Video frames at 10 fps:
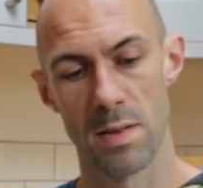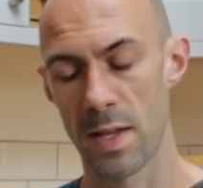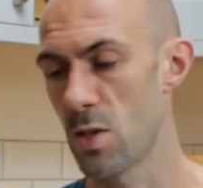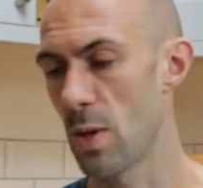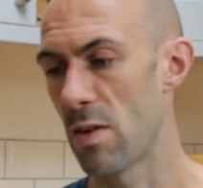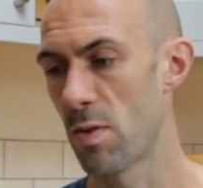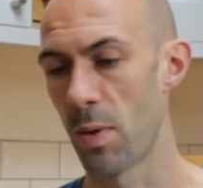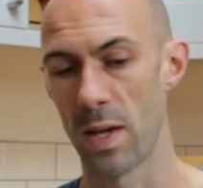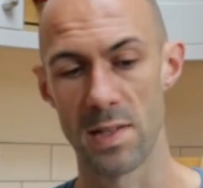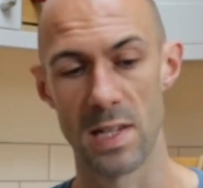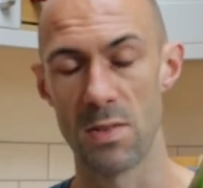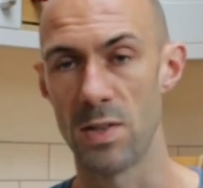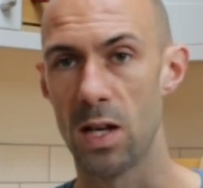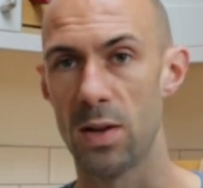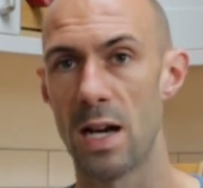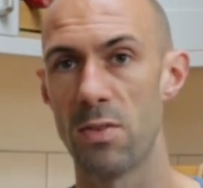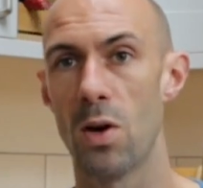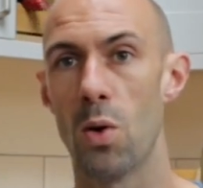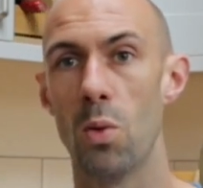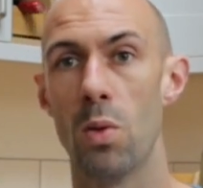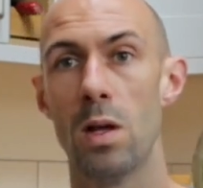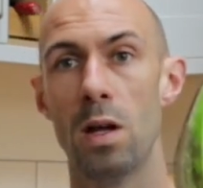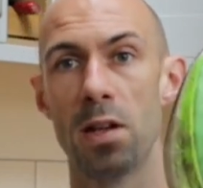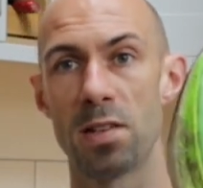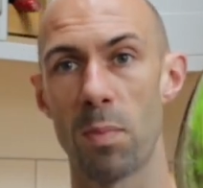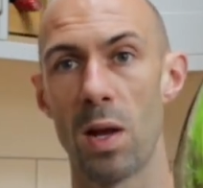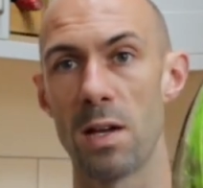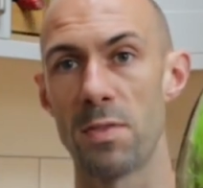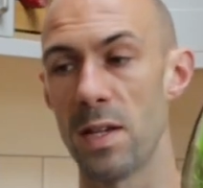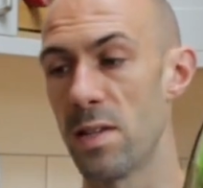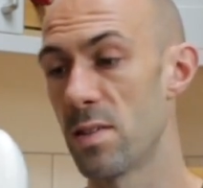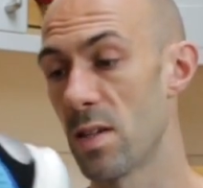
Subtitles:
they do have a place if you don't have a whole supply of these.